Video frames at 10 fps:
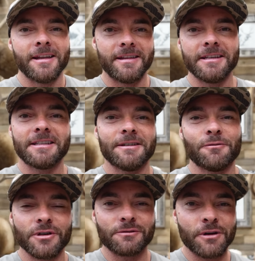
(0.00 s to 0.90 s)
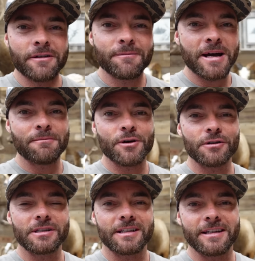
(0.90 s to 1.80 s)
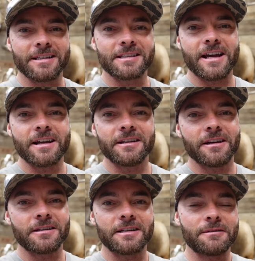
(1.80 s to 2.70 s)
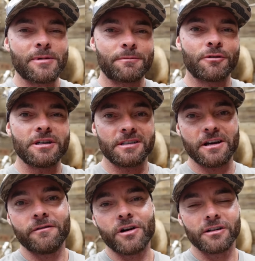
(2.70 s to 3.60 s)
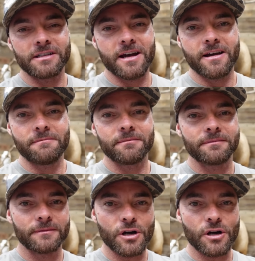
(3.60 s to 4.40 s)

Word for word: This was one of my most exciting hunting memories of all time